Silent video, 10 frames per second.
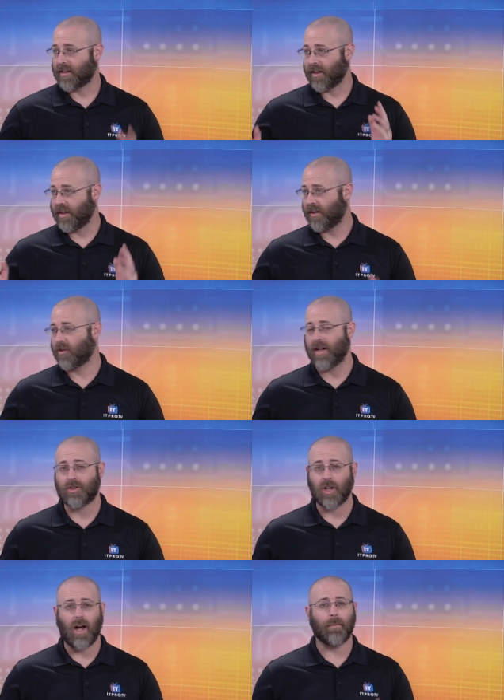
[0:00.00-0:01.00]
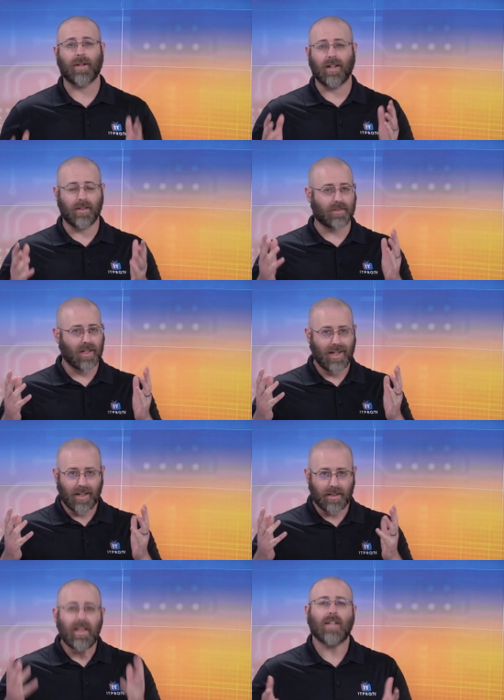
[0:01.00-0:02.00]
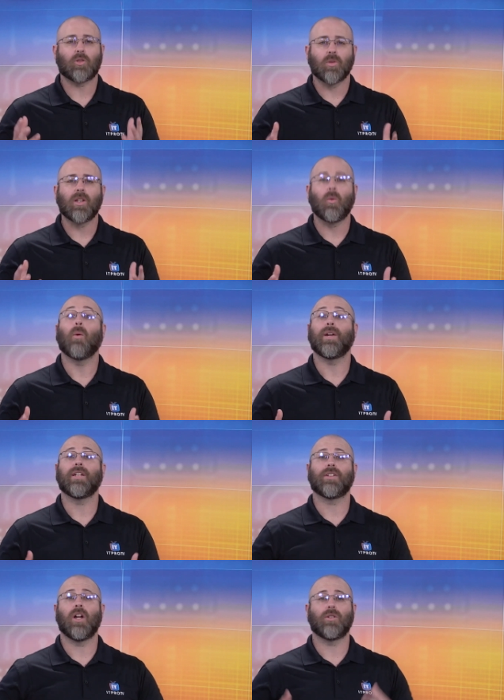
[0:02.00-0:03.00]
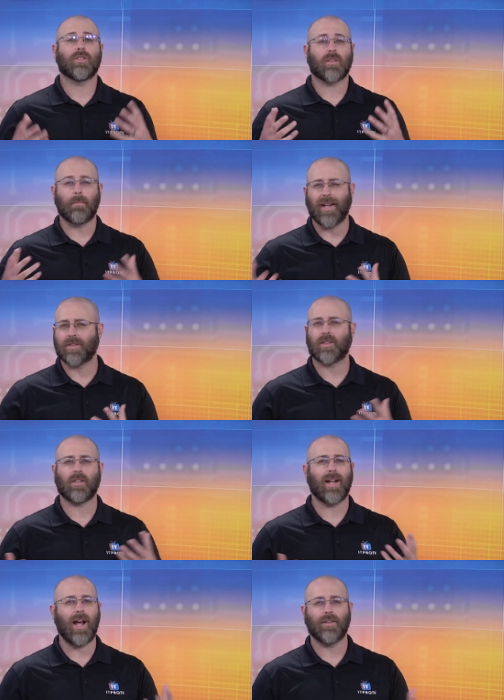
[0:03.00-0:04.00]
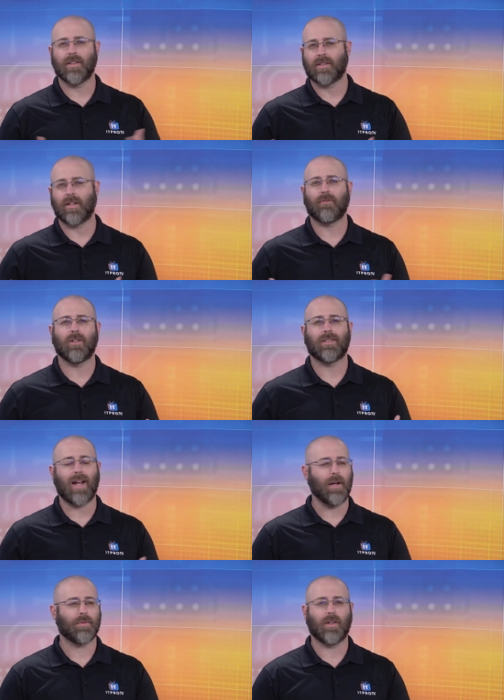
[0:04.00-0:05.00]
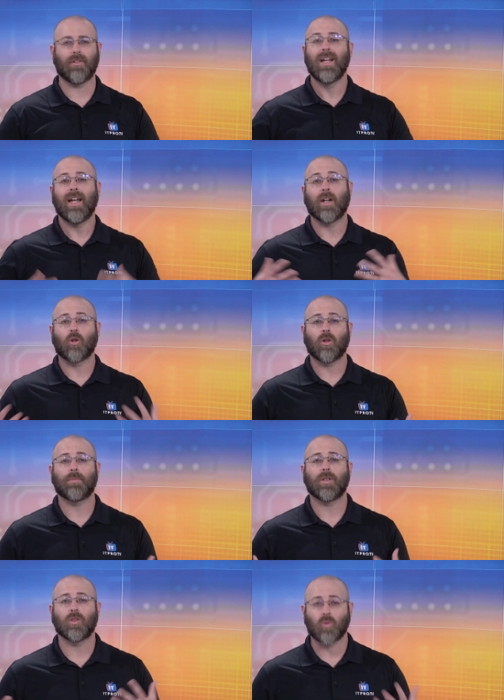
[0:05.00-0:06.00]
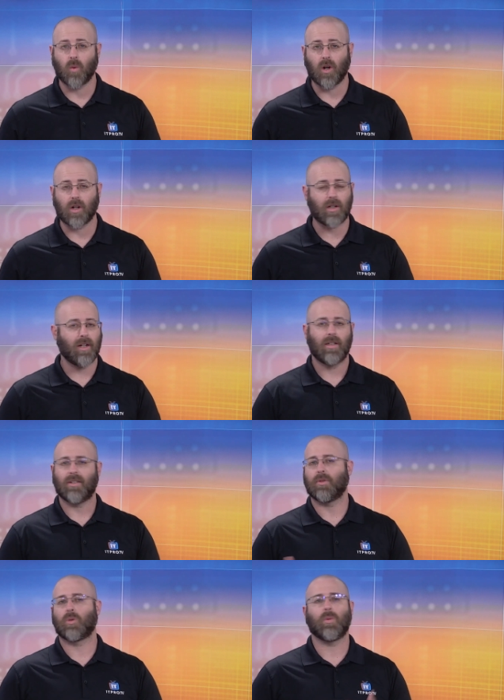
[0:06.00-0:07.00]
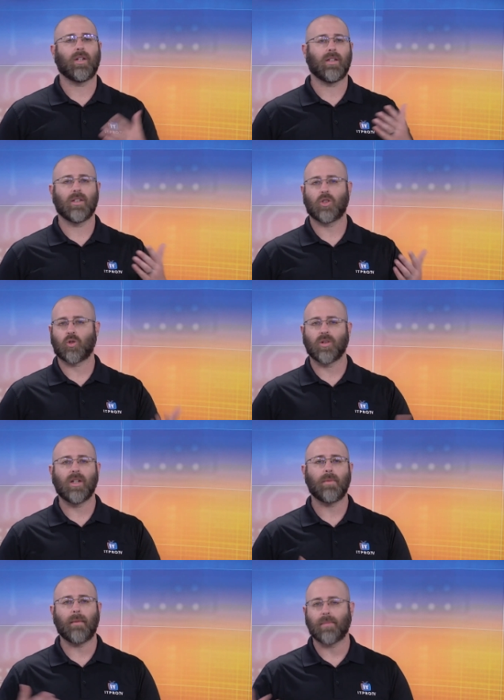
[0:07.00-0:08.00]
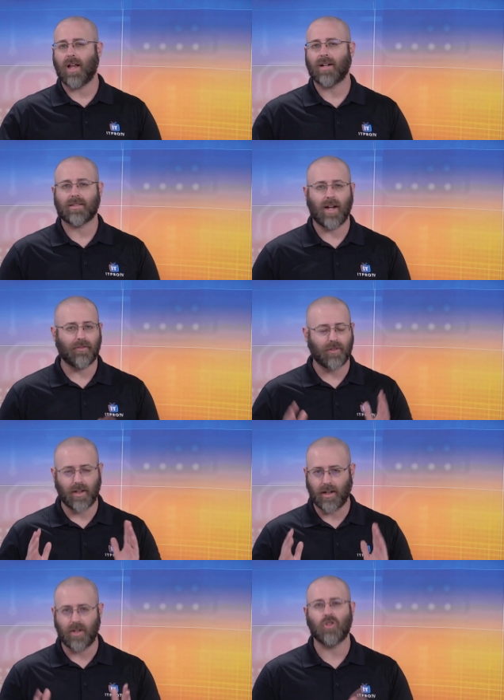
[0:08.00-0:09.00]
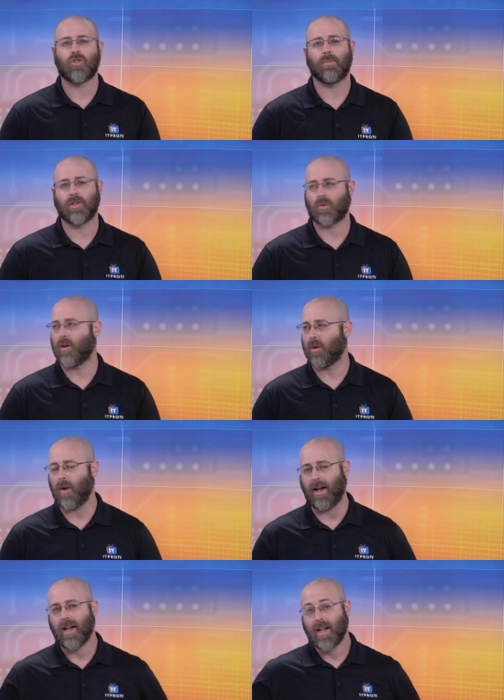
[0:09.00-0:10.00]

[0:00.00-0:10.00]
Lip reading: I think you did a great job, because that's really what we need to know, just the basics on how these different types of encryptions work, difference between stream and block ciphering, and you should be squared away.